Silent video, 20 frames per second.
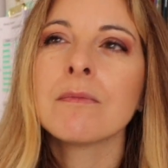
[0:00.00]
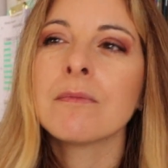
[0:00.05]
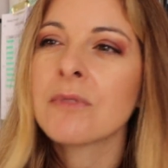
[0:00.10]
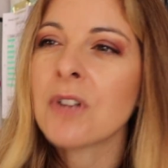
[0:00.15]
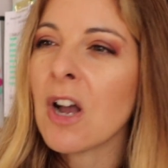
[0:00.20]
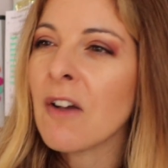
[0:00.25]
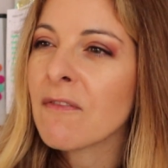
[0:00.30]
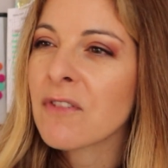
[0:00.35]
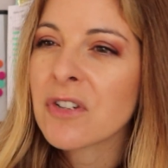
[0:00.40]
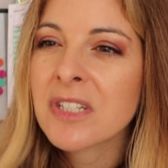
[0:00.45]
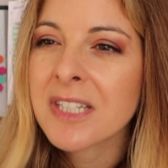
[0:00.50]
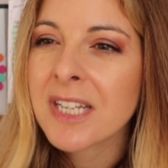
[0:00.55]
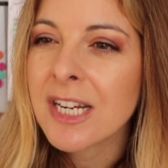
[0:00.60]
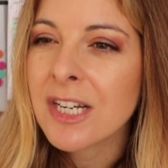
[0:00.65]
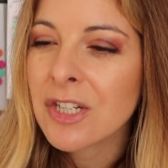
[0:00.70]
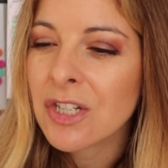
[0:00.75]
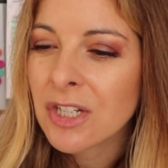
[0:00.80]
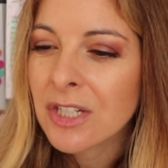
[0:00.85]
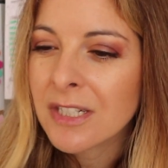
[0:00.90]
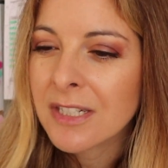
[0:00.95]

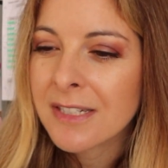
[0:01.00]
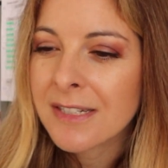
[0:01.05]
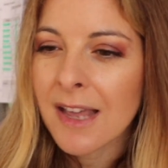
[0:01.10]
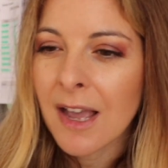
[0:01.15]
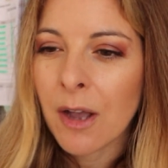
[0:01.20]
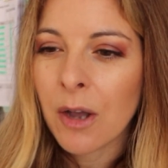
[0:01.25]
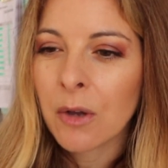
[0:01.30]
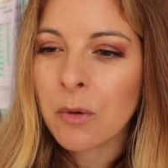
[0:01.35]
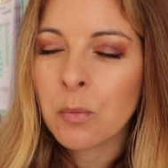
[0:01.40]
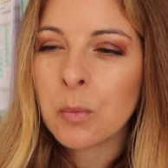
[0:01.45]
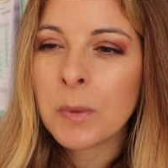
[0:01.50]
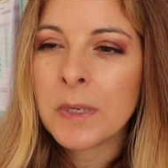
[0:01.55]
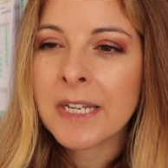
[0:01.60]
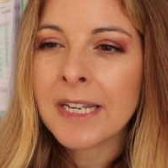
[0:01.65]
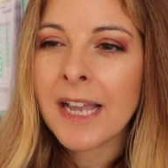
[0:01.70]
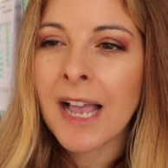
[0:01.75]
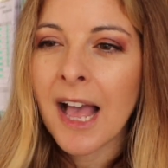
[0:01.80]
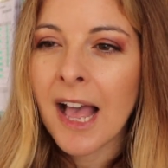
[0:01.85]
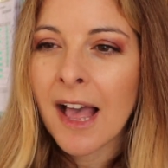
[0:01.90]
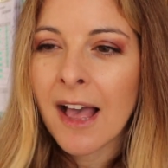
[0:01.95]
conversations that we
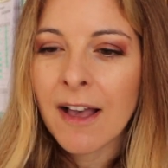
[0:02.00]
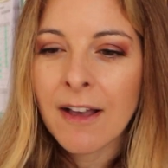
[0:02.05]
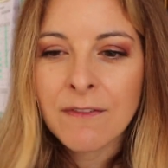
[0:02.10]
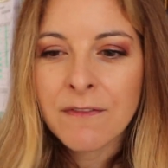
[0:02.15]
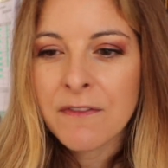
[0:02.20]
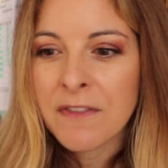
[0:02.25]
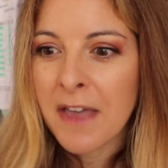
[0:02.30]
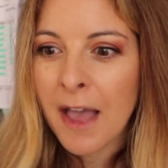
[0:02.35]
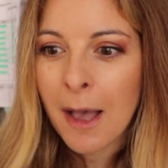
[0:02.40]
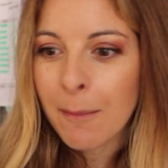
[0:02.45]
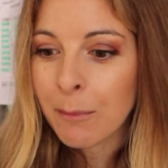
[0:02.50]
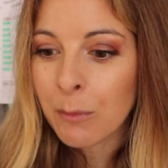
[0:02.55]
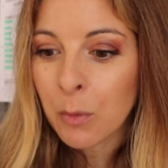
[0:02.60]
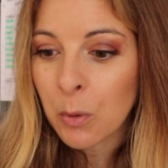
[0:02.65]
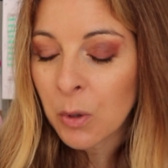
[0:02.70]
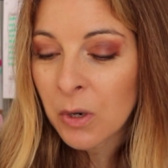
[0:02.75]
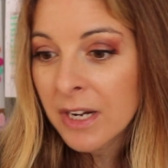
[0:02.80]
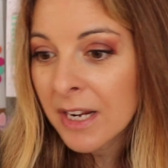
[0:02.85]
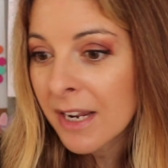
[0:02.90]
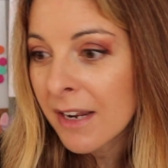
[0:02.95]
have that
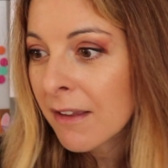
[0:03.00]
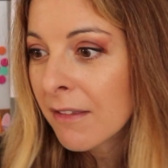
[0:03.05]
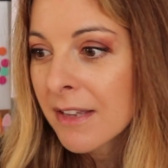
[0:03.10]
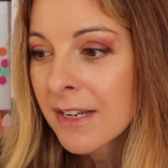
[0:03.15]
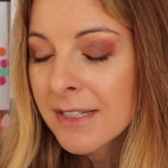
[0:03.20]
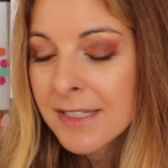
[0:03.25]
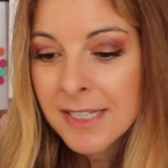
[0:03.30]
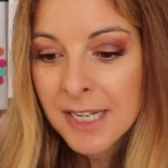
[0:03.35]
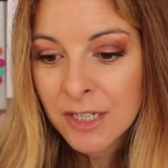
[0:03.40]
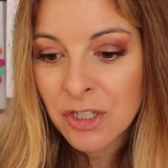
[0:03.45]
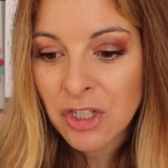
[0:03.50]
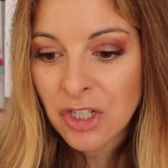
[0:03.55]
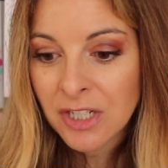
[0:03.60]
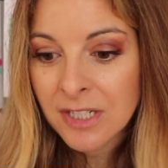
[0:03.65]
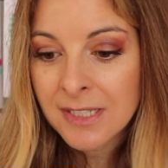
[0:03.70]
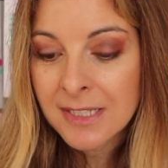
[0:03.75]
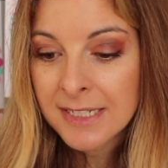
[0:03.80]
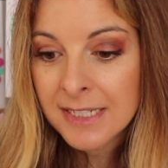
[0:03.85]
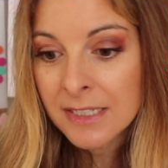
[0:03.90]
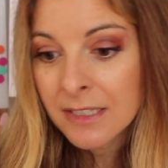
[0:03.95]
morning, things that
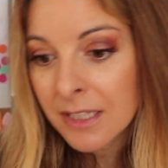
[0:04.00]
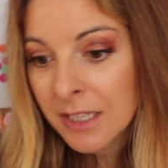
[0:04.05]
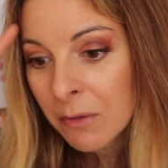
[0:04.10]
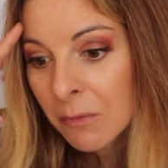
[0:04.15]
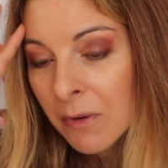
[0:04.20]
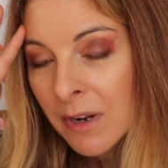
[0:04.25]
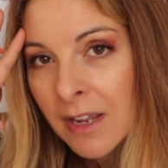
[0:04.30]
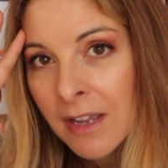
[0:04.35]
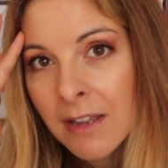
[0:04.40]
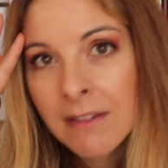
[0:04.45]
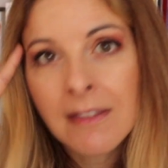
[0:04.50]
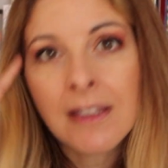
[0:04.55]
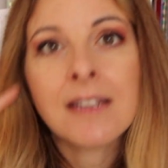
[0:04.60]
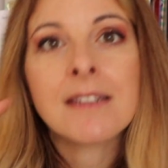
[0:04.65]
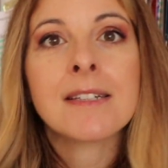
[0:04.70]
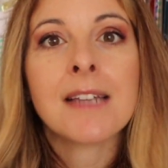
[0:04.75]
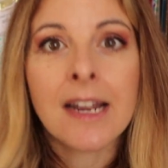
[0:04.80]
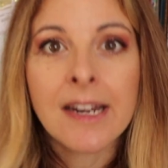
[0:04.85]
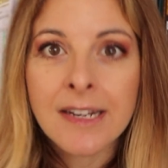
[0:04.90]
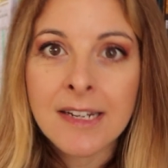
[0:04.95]
she's dealing with,
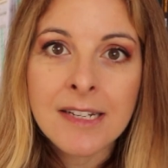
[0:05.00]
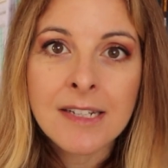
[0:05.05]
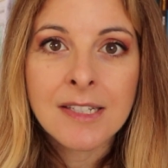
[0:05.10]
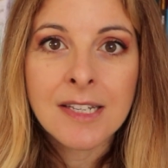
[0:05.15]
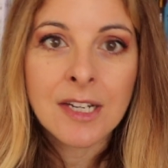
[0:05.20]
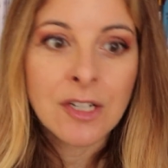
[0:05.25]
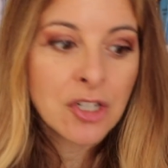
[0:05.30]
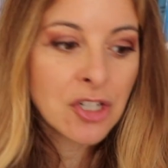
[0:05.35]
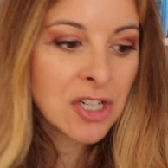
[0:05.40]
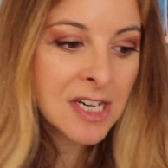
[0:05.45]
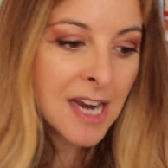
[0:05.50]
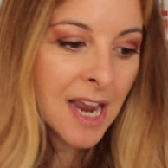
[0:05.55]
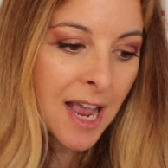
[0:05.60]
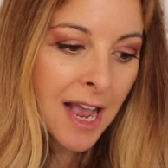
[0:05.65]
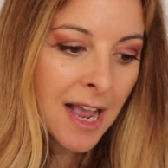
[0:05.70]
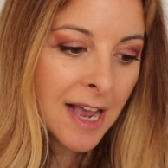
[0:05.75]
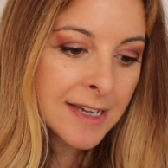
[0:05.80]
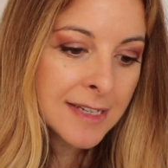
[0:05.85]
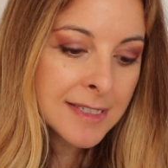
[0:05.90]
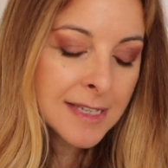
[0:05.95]
anxieties that she
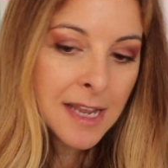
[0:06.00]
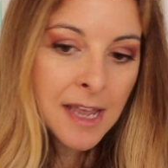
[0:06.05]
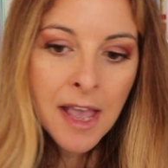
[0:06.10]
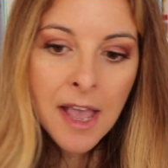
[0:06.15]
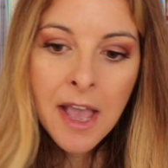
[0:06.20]
has,